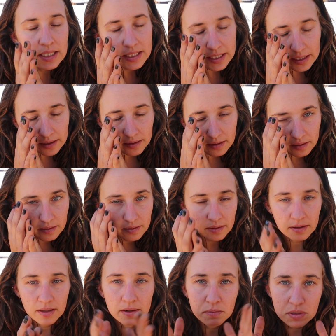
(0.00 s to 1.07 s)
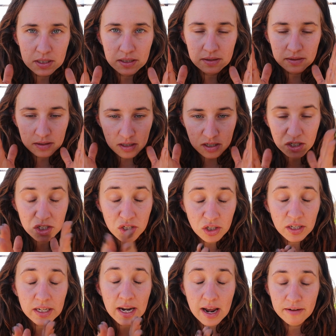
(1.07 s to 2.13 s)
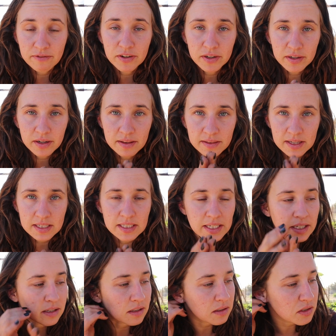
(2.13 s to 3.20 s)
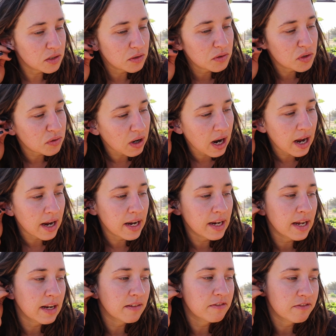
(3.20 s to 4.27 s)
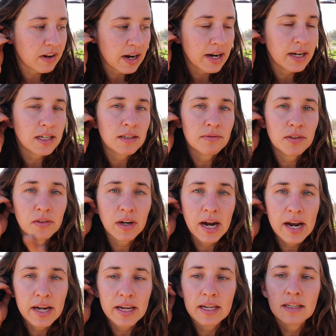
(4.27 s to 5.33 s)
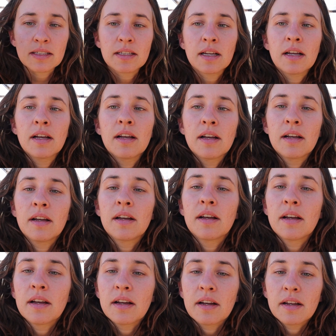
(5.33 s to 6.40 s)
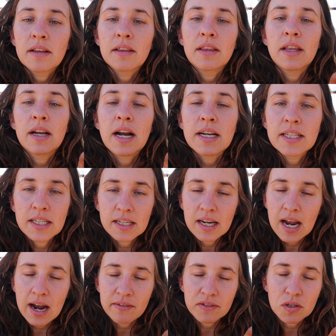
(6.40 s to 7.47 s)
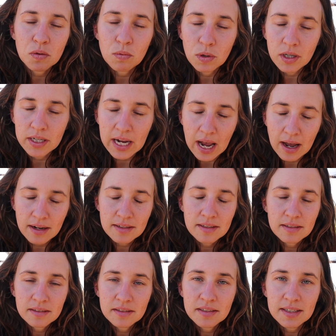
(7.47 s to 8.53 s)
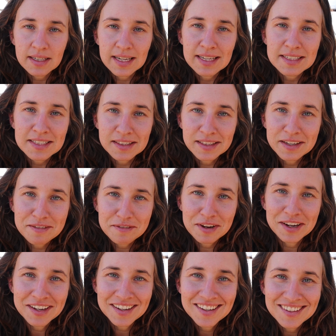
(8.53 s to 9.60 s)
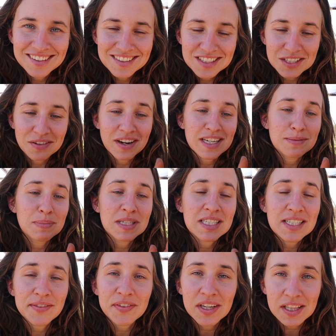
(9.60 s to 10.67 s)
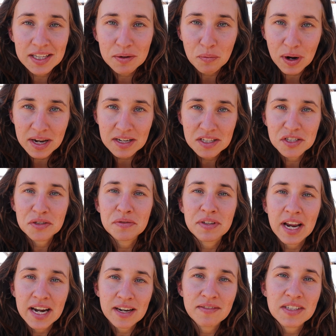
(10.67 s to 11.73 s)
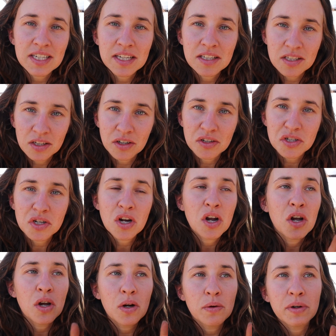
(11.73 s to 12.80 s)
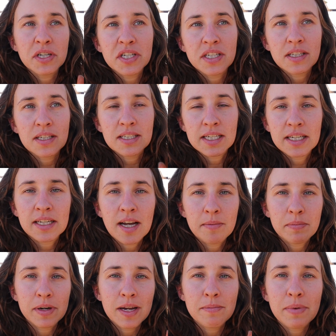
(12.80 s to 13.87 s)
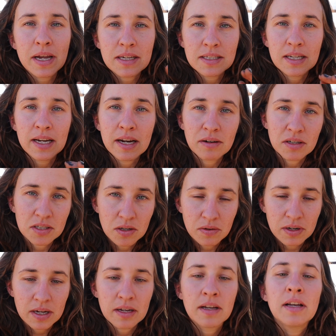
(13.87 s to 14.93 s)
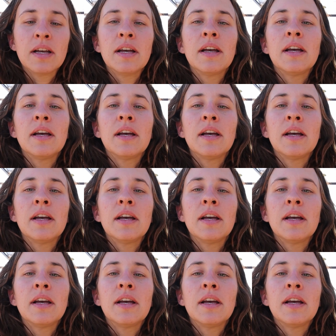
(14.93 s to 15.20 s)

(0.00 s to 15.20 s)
this year, it was a concerted effort this year to try and find varieties that I didn't have to work at to get to live. So I specifically went to Native Seed Search, which is a seed company based in Arizona